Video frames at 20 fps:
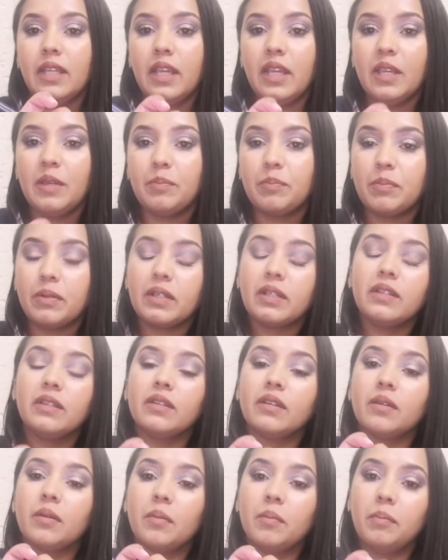
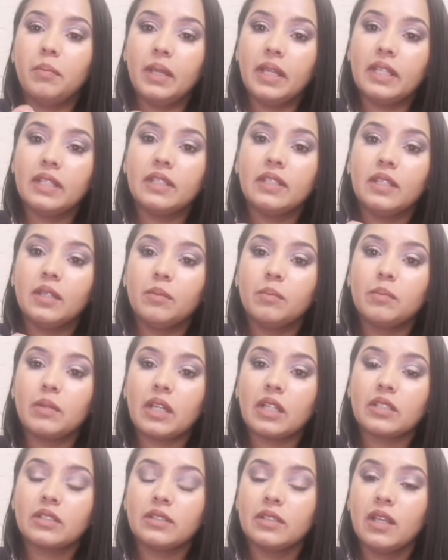tapered blending
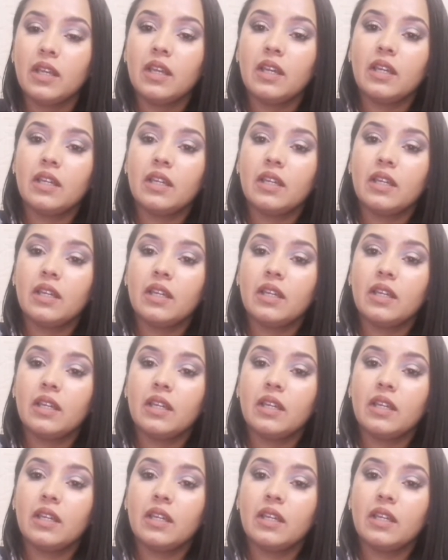brush.